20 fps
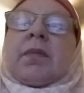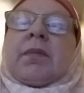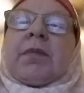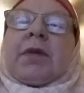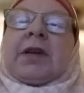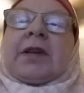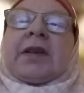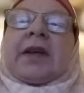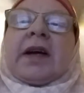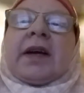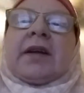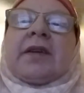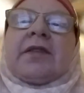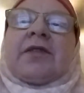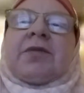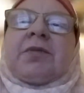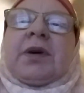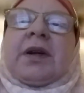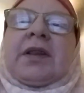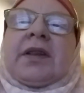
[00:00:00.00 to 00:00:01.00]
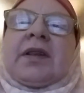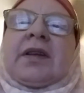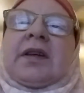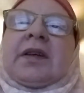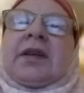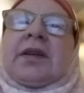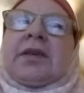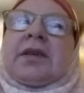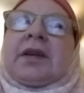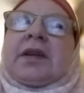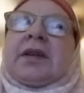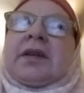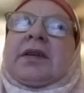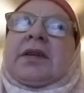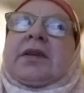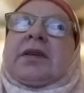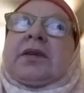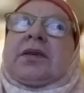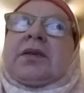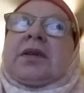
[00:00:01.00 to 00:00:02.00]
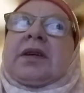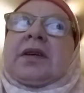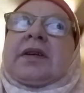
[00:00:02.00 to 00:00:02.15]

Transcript: But that is one thing you can do,